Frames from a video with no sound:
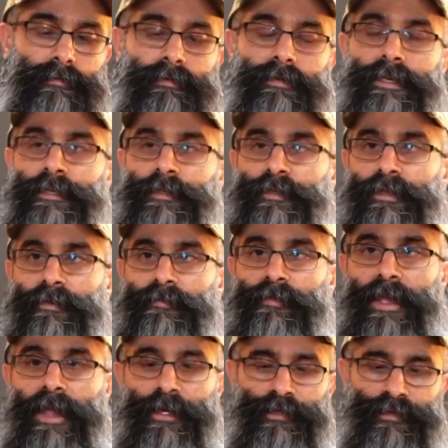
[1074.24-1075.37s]
connectors on their
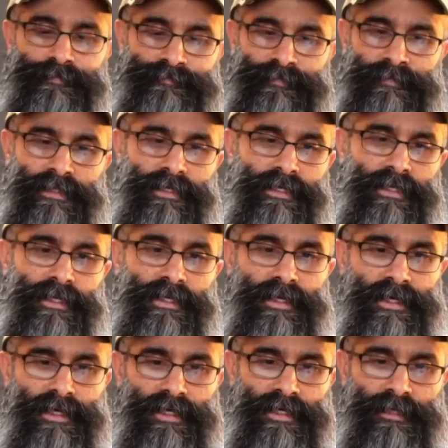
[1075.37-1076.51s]
flash.
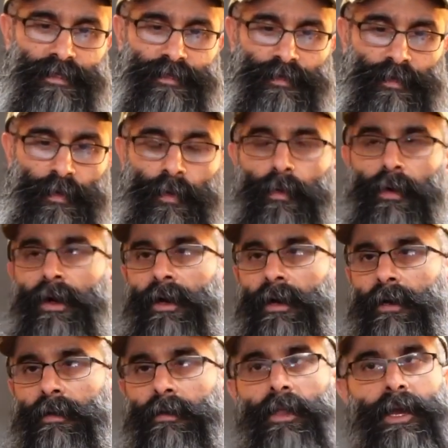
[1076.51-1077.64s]
So
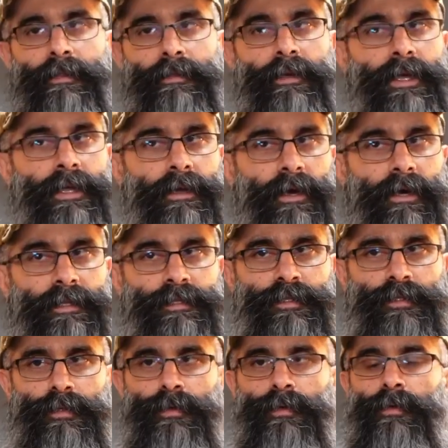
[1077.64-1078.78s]
a lot of the Nikons
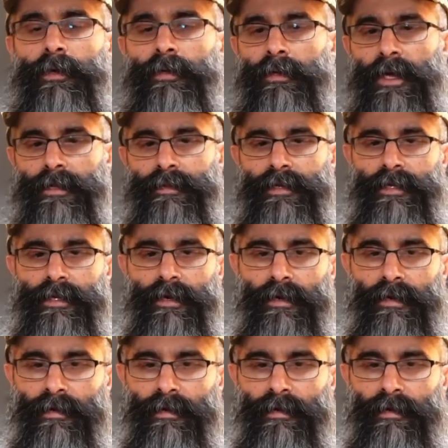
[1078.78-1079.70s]
do, a lot of the